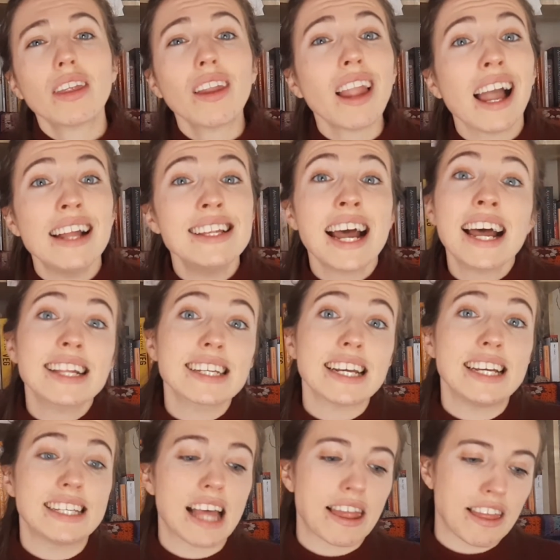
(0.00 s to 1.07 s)
And that
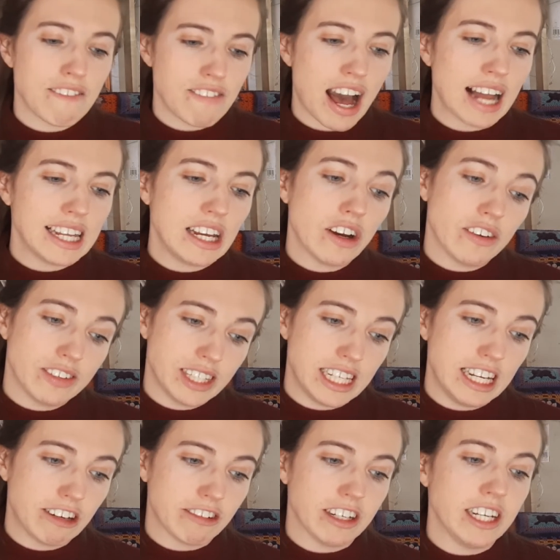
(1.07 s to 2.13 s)
is The Valley of
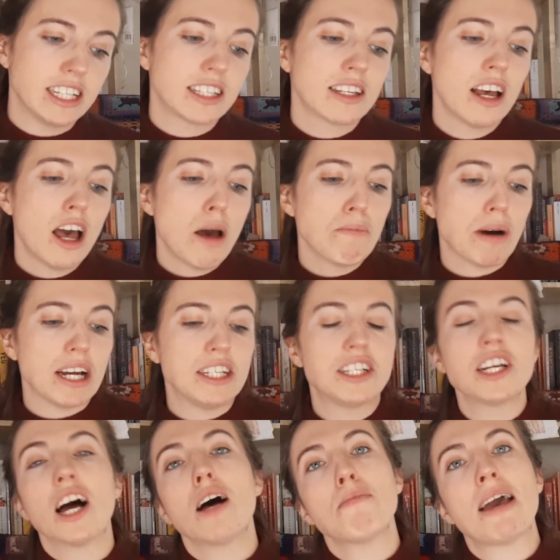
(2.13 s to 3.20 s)
Secrets by
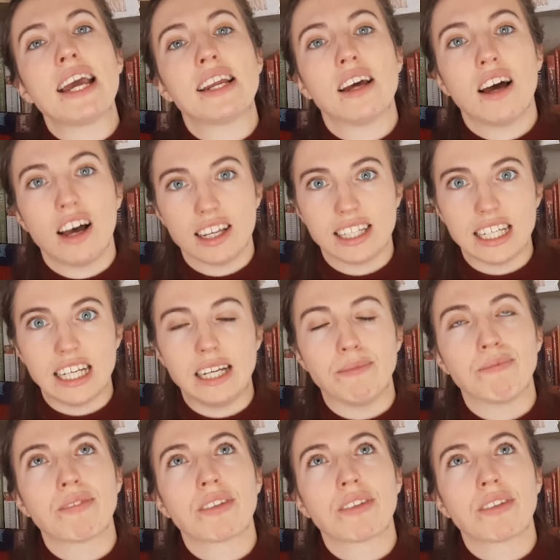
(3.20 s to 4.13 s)
Charmain Hussey.